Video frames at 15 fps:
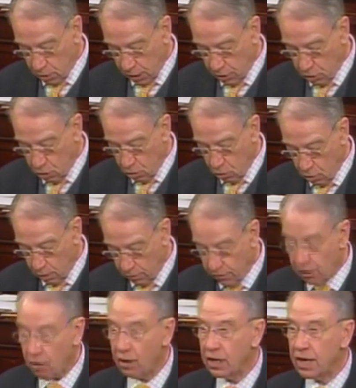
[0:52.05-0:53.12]
a new and
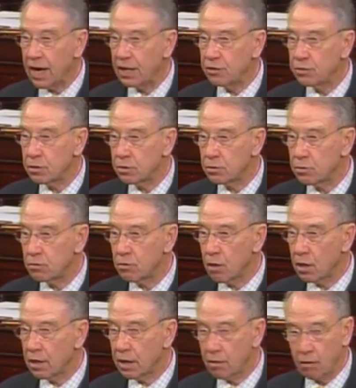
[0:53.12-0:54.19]
very dangerous
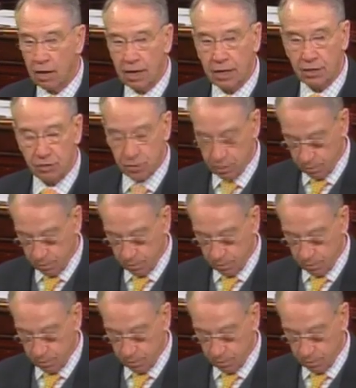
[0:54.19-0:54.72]
drug craze.